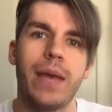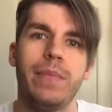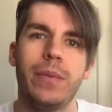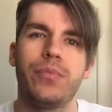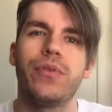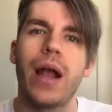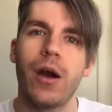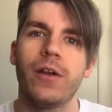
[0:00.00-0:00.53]

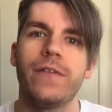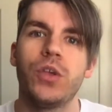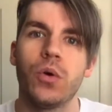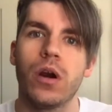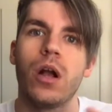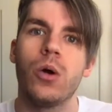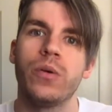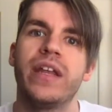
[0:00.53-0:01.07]
proud of your
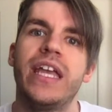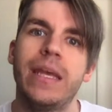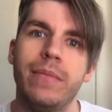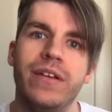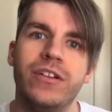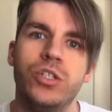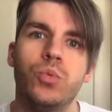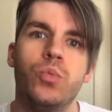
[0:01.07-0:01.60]
own
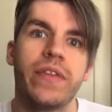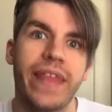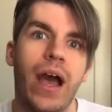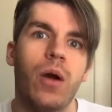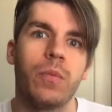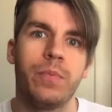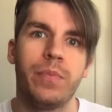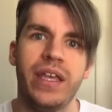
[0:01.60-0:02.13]
image
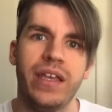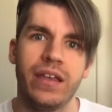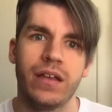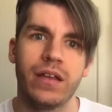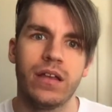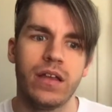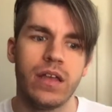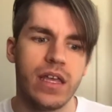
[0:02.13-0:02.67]
without being
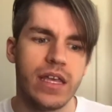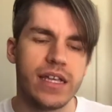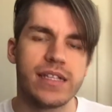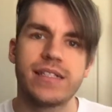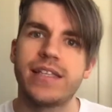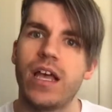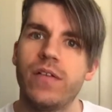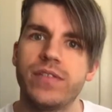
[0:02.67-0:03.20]

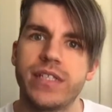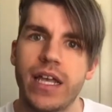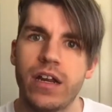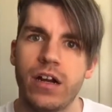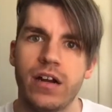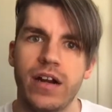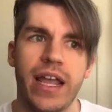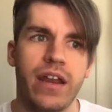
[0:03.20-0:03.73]

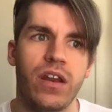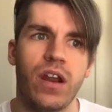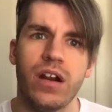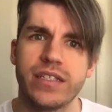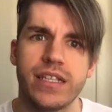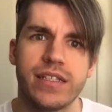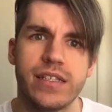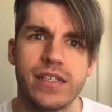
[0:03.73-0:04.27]
self-centered and
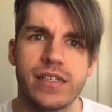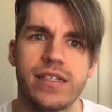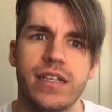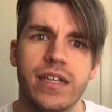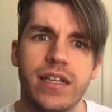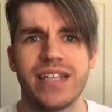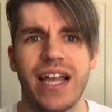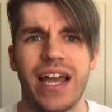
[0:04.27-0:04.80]

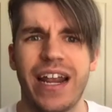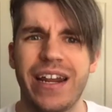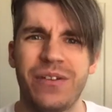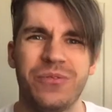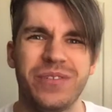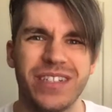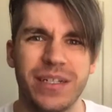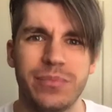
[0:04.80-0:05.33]
narcissistic. And I didn't
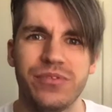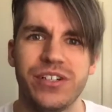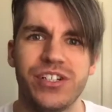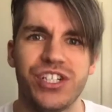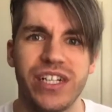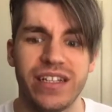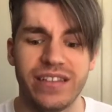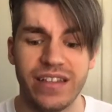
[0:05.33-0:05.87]
really
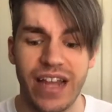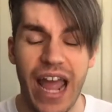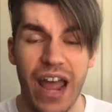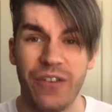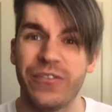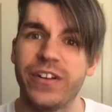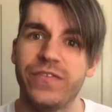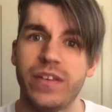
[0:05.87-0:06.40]
appreciate that
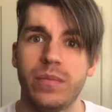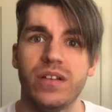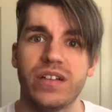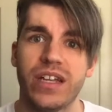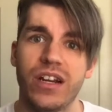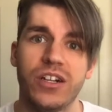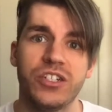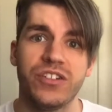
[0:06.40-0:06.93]
every female
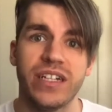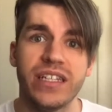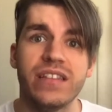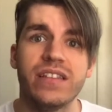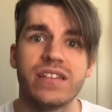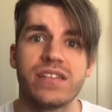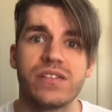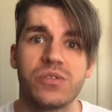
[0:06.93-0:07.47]
character in
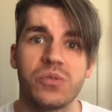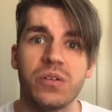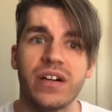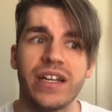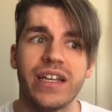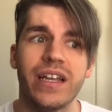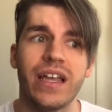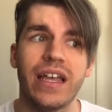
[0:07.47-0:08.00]
this
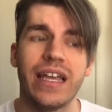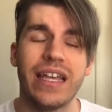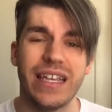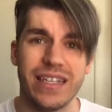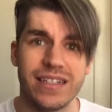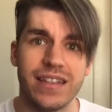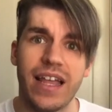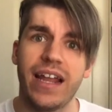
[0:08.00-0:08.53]
story
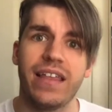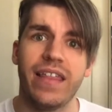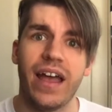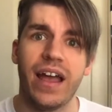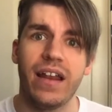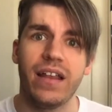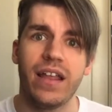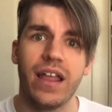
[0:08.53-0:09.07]
is like
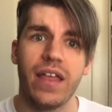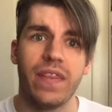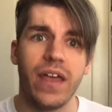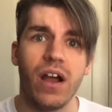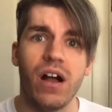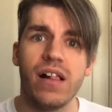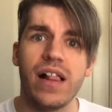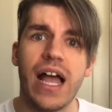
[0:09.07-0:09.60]
that. They
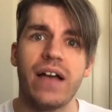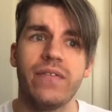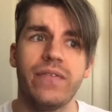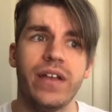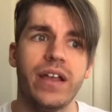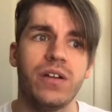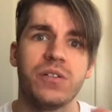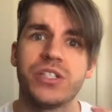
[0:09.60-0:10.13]
all have
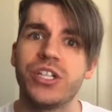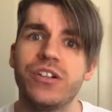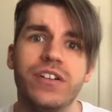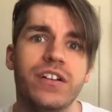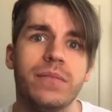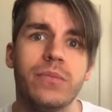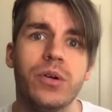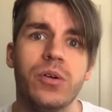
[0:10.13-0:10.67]
an
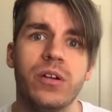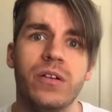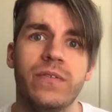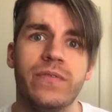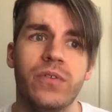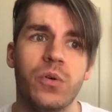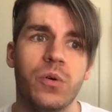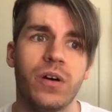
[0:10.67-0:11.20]
ulterior motive
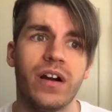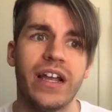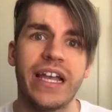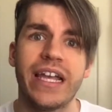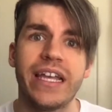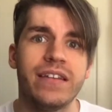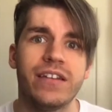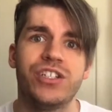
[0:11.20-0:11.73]
or a
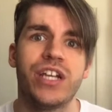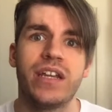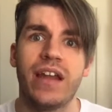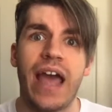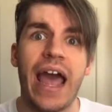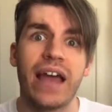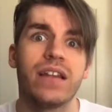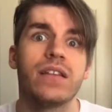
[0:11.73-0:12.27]
hidden agenda
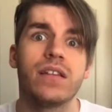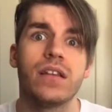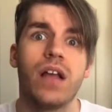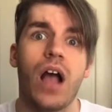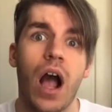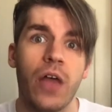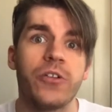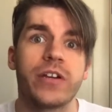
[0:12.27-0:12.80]
at
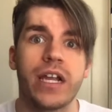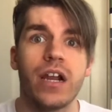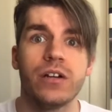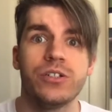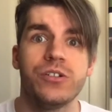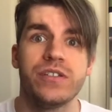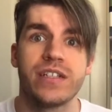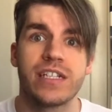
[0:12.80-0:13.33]
other
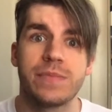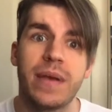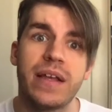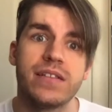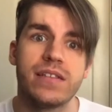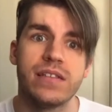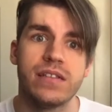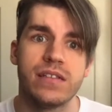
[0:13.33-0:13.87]
characters'
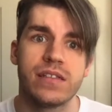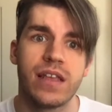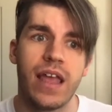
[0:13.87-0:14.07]
expenses,